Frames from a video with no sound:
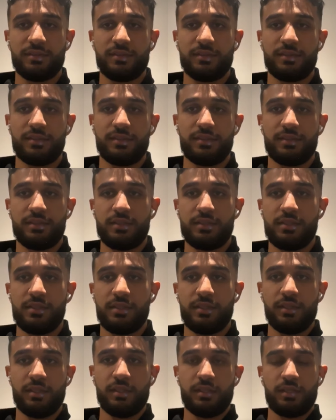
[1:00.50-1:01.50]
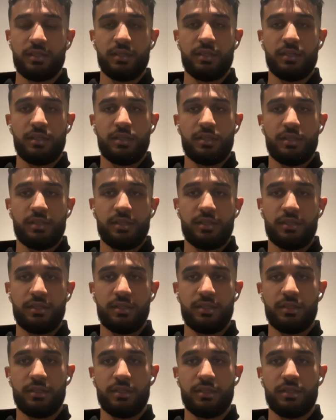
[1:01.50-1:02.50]

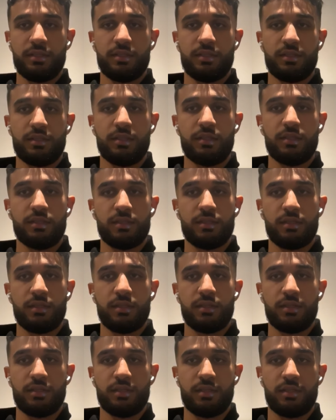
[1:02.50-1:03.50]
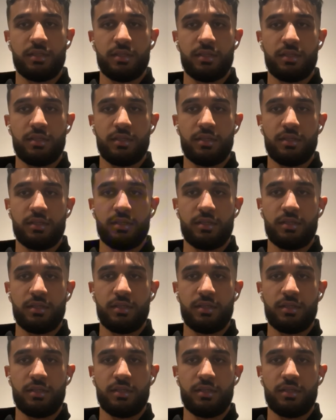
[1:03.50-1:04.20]
[no speech]